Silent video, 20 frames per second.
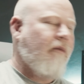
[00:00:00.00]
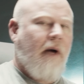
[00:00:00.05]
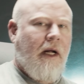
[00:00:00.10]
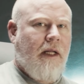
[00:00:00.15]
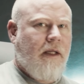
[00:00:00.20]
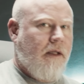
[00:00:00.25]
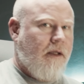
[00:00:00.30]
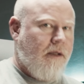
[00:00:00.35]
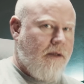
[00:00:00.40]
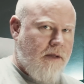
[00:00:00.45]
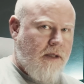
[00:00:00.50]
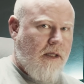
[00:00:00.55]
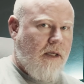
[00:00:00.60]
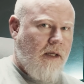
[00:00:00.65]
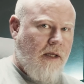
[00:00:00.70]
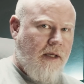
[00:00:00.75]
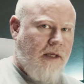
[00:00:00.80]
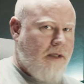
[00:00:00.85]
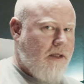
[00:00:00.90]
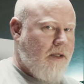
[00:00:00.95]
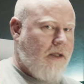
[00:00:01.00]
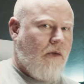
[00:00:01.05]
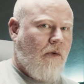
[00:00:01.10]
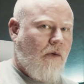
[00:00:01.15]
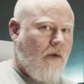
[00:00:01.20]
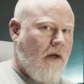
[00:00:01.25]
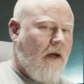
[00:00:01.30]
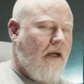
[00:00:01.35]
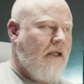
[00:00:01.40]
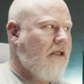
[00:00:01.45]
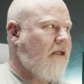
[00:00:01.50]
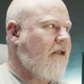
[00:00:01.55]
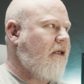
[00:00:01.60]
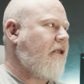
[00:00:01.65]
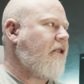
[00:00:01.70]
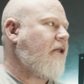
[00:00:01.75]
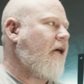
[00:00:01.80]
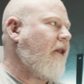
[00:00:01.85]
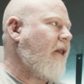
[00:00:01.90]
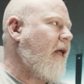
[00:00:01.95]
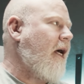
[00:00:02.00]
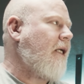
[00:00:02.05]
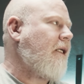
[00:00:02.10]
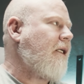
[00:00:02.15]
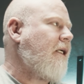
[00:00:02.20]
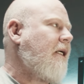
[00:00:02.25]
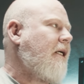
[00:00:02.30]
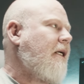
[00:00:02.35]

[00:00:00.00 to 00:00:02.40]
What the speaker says: buttons and links and all kinds of things on that.